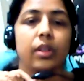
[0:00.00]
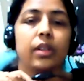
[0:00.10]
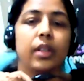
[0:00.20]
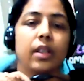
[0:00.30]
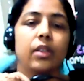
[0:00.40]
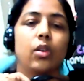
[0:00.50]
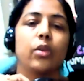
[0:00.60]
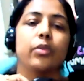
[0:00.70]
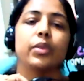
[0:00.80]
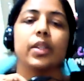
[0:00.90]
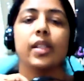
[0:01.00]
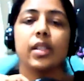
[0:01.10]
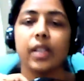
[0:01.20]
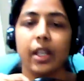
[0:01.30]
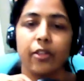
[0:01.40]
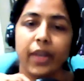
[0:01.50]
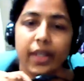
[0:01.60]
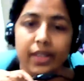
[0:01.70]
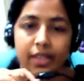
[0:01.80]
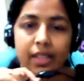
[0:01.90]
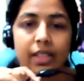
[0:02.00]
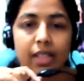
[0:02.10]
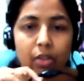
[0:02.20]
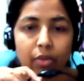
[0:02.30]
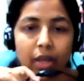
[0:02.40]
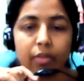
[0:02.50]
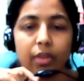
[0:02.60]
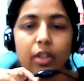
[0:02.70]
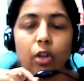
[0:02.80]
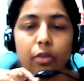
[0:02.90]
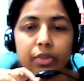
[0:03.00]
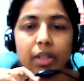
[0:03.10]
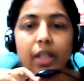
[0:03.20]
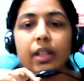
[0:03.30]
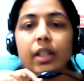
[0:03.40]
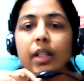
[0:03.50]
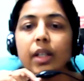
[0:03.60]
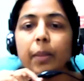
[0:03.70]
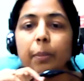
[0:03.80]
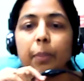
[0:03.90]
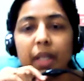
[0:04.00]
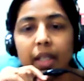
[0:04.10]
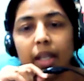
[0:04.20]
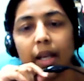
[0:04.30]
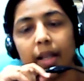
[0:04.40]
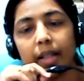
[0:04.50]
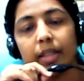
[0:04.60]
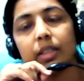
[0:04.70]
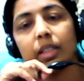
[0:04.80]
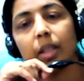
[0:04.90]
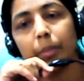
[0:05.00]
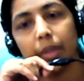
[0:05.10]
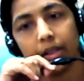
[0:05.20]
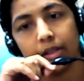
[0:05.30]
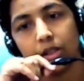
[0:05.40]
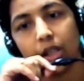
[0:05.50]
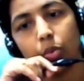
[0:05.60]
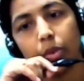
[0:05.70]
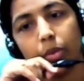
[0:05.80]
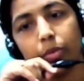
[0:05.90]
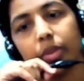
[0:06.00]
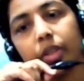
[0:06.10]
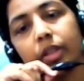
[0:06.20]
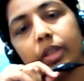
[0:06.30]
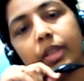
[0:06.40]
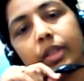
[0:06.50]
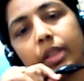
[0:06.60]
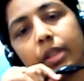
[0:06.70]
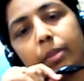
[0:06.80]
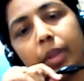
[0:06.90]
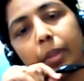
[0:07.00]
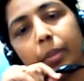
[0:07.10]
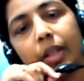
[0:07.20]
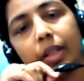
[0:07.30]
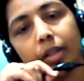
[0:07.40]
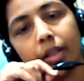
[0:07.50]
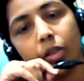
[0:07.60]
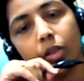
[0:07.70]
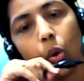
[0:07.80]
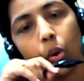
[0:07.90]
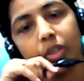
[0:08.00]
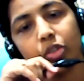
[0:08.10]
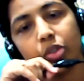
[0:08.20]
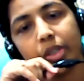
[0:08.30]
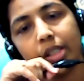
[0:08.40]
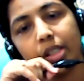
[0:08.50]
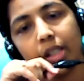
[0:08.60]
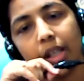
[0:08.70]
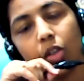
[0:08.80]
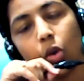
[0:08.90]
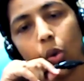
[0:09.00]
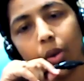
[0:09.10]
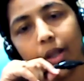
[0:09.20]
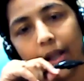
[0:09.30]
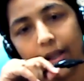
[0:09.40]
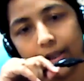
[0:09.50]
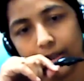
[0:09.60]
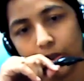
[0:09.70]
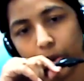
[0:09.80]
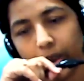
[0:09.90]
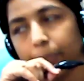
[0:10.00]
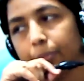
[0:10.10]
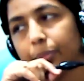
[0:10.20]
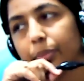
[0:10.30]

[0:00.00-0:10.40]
none of these affects the survival of the bee and the plants. However, it may be all genes and all alleles. Okay.